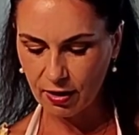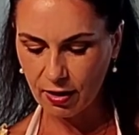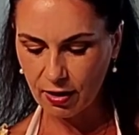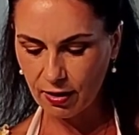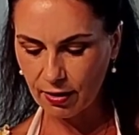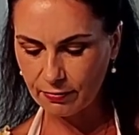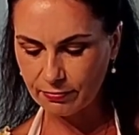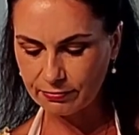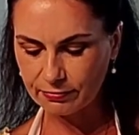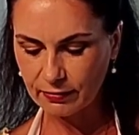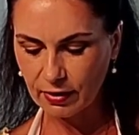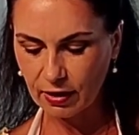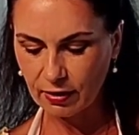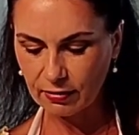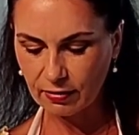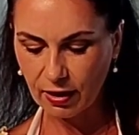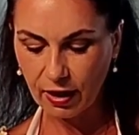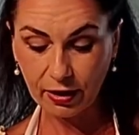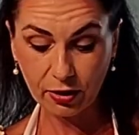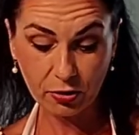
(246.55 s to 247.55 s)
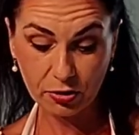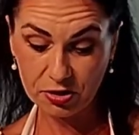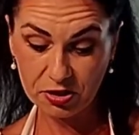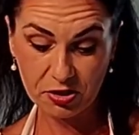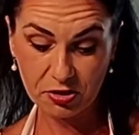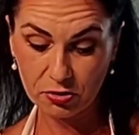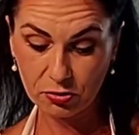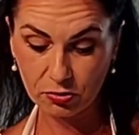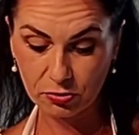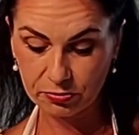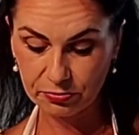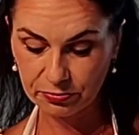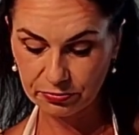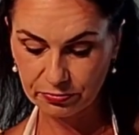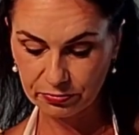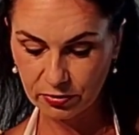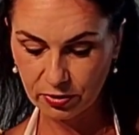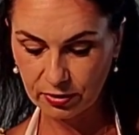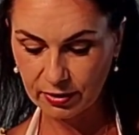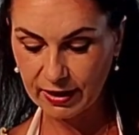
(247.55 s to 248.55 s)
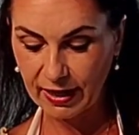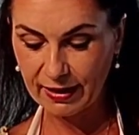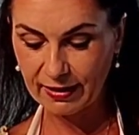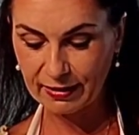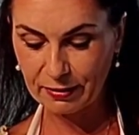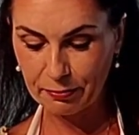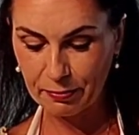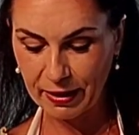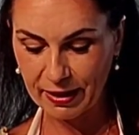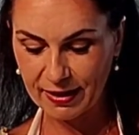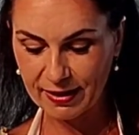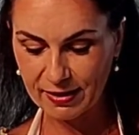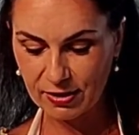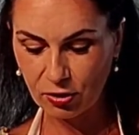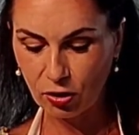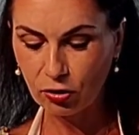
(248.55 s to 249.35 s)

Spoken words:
I consume on daily basis.